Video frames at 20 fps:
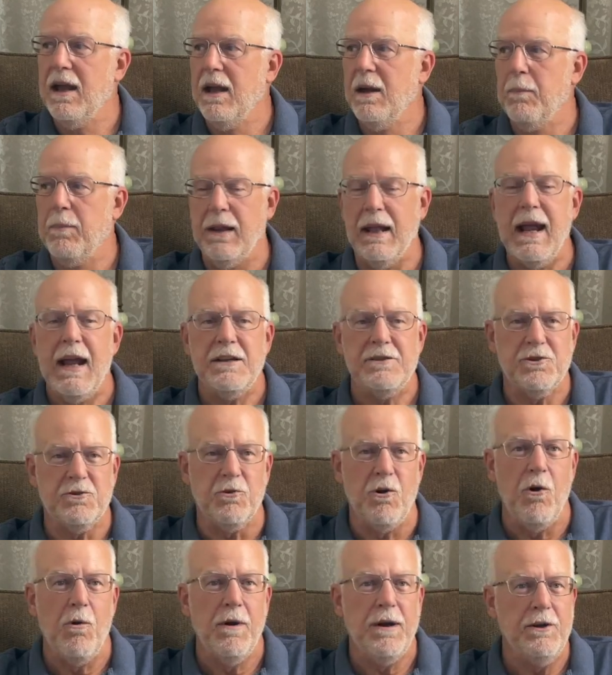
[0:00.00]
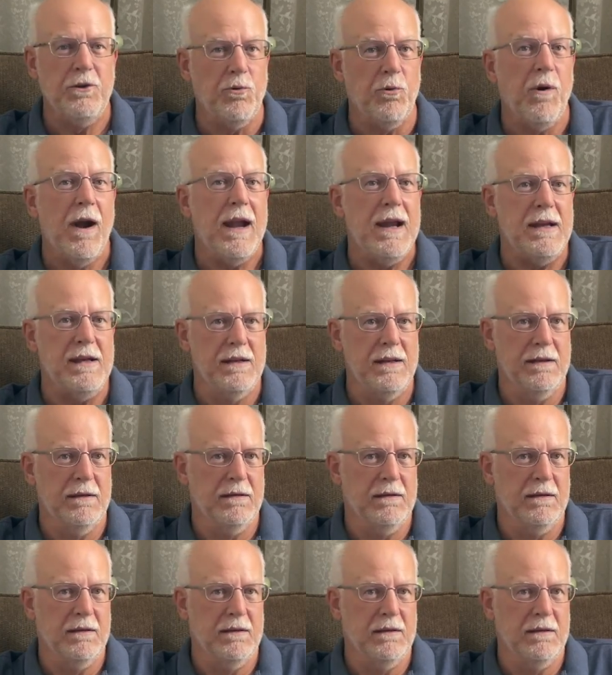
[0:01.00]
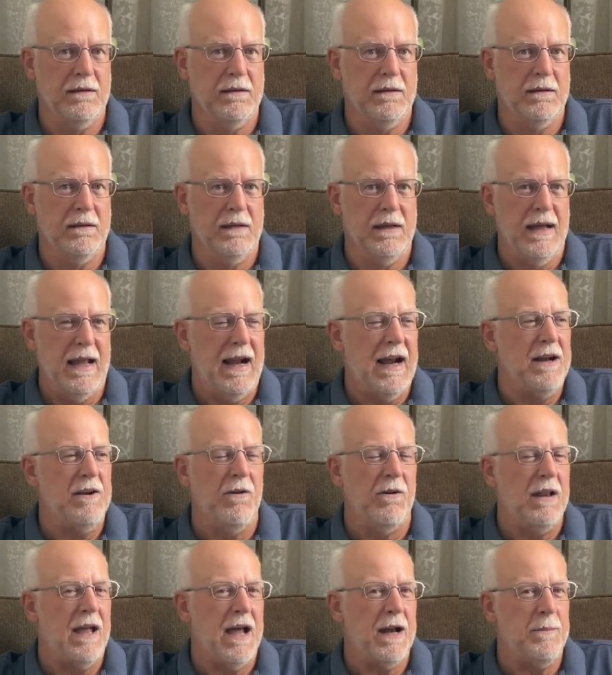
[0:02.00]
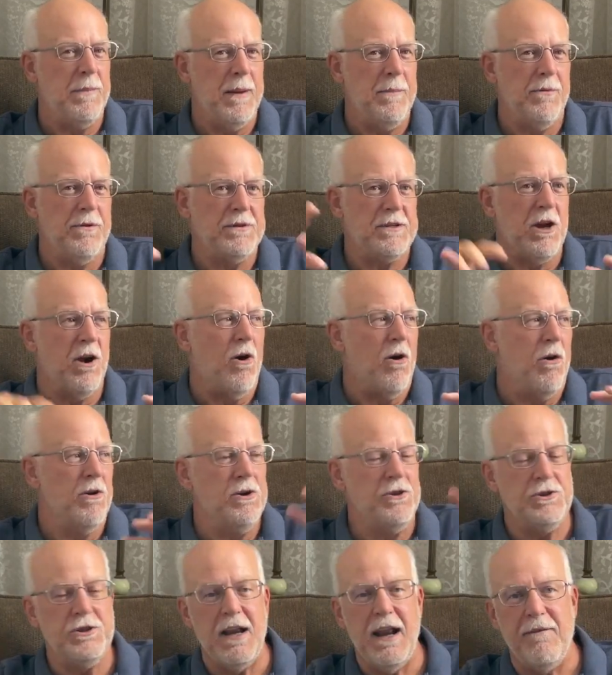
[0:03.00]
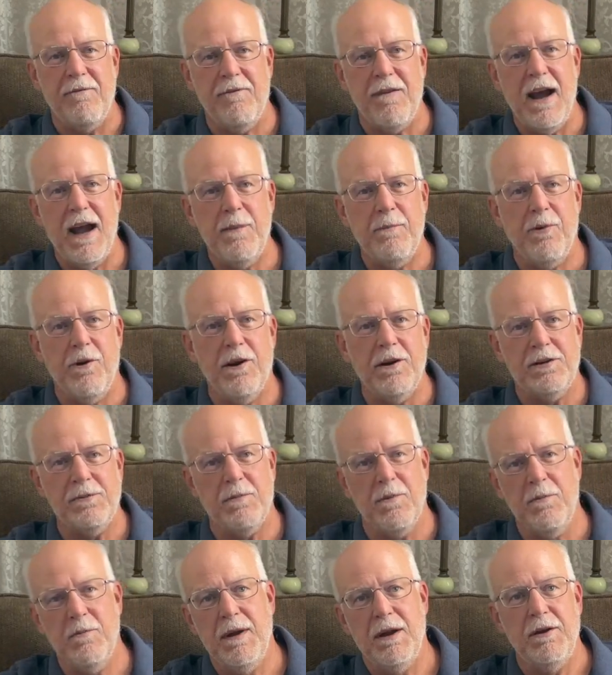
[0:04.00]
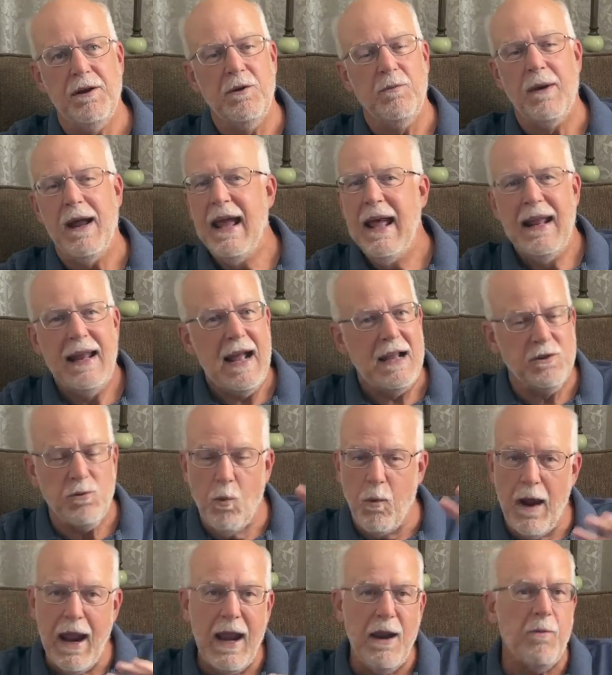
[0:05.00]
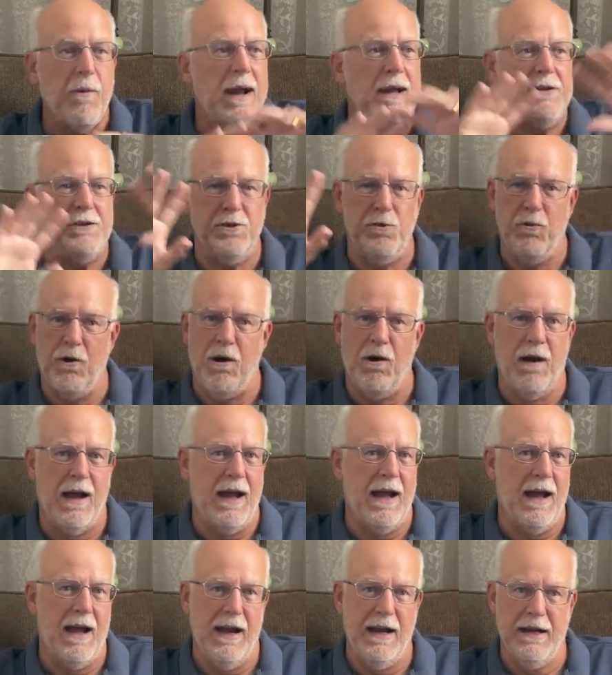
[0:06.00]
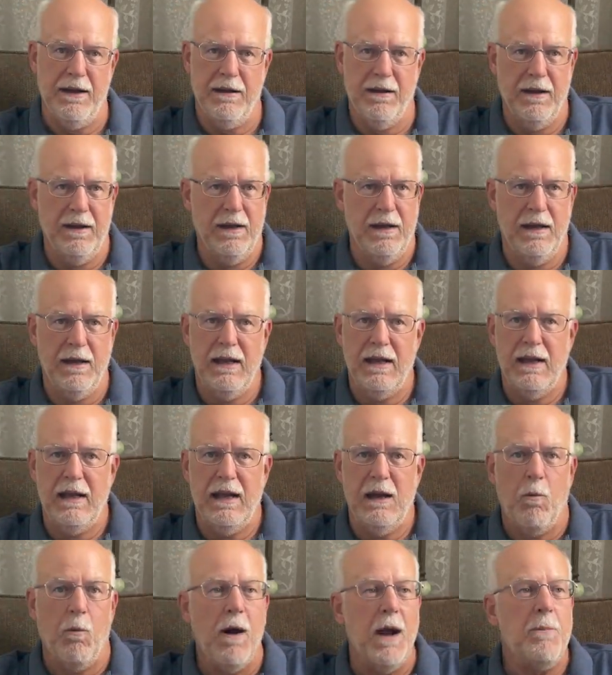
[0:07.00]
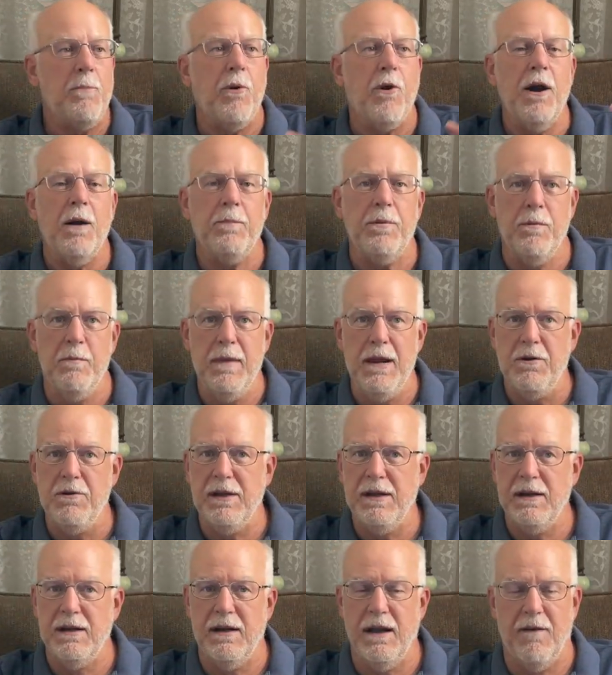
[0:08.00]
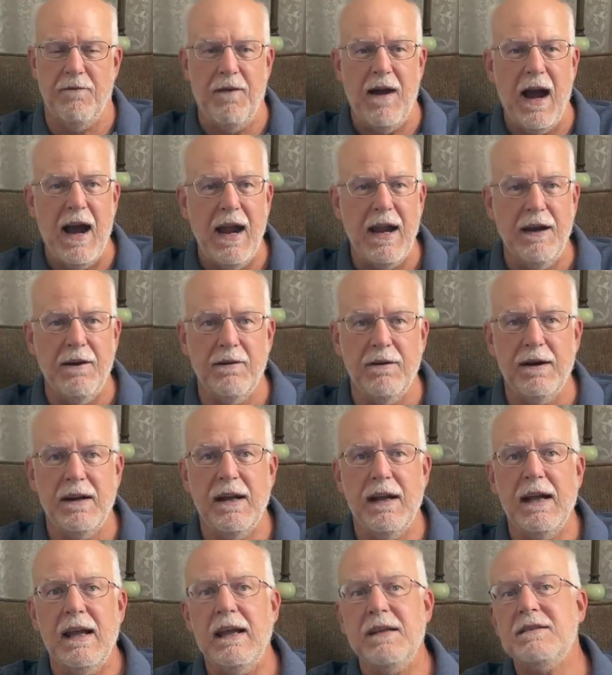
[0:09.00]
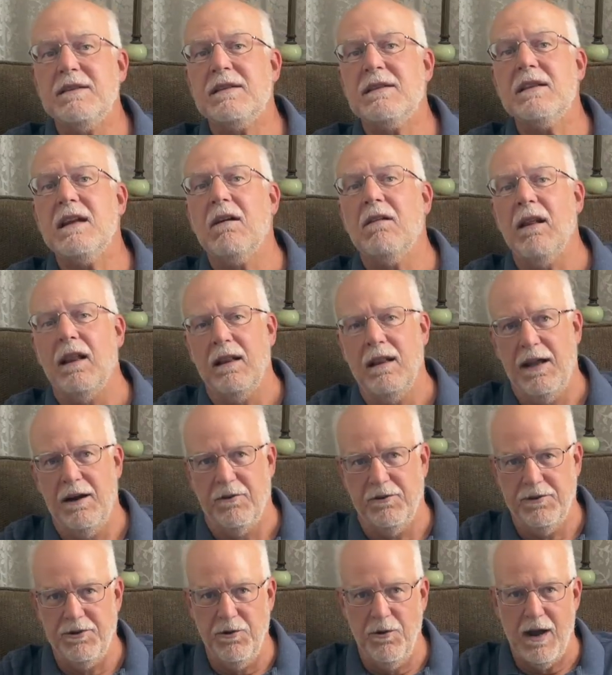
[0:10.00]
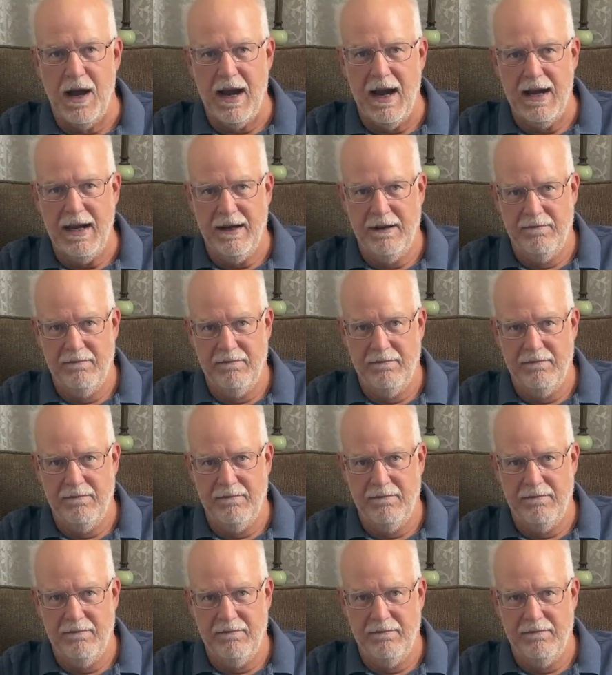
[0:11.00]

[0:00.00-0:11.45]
plants growing great. And I know a lot of people say, oh, you should have 5 parts per million. That's way, way too high. 1 part per million of iron is still a little too high.